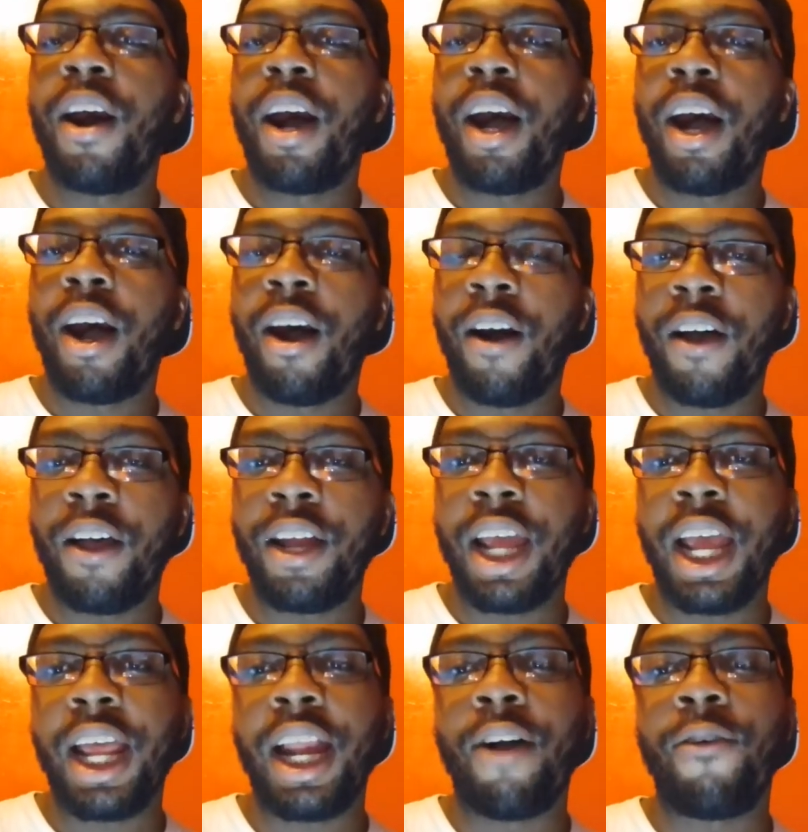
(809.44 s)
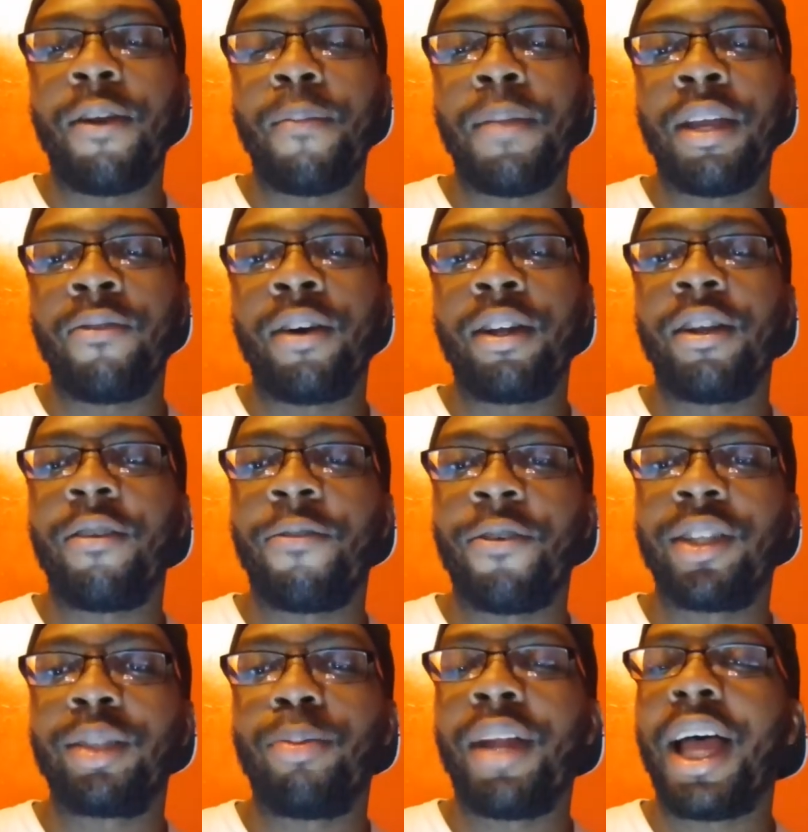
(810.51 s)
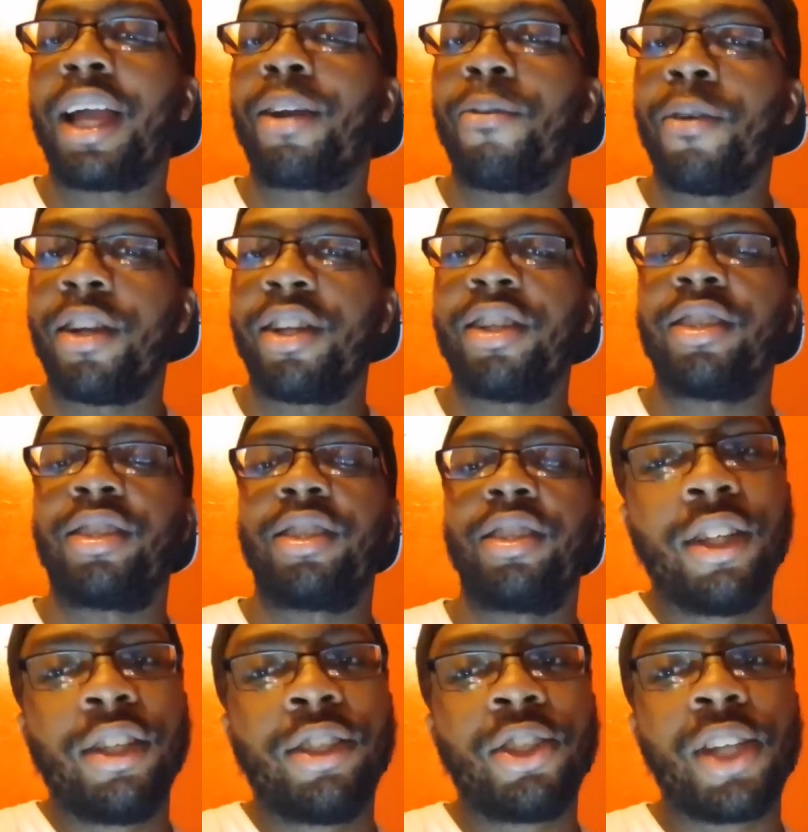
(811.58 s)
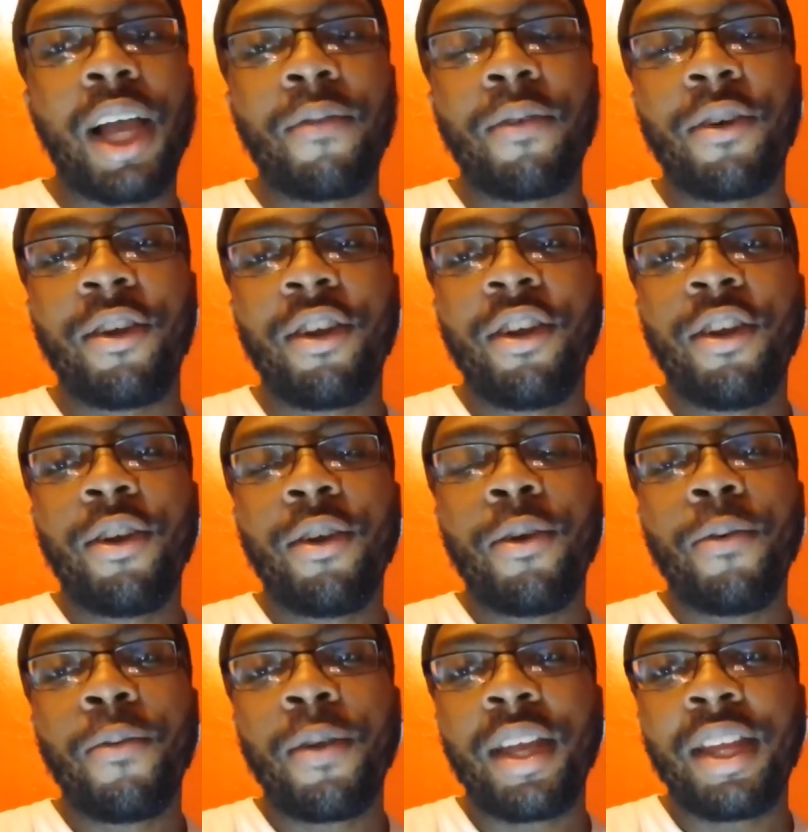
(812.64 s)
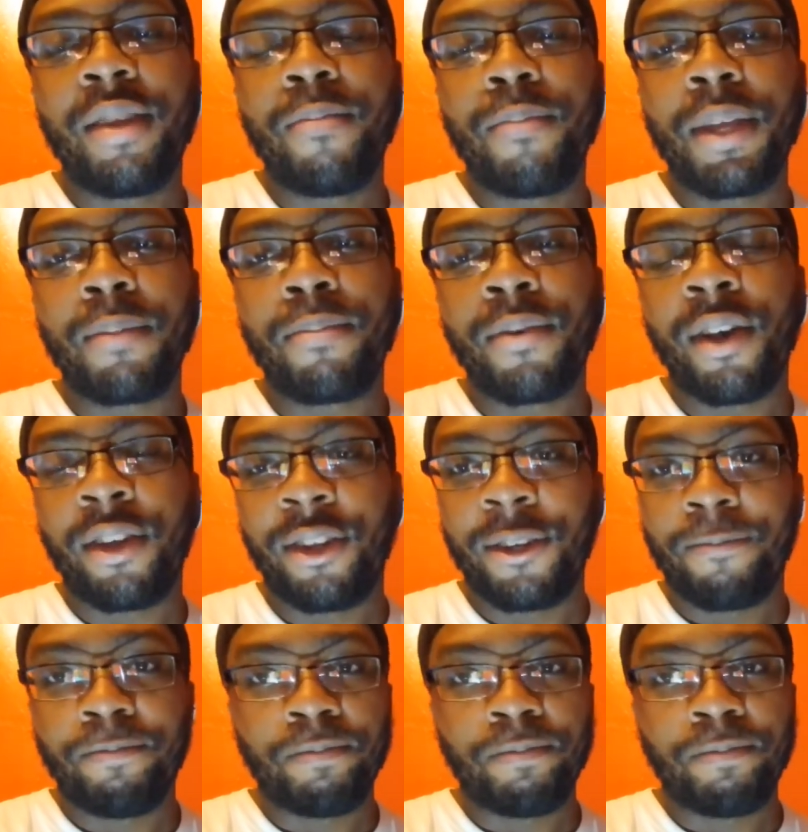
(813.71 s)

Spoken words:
on and I want to be one of the first black winners to ever win Big Brother.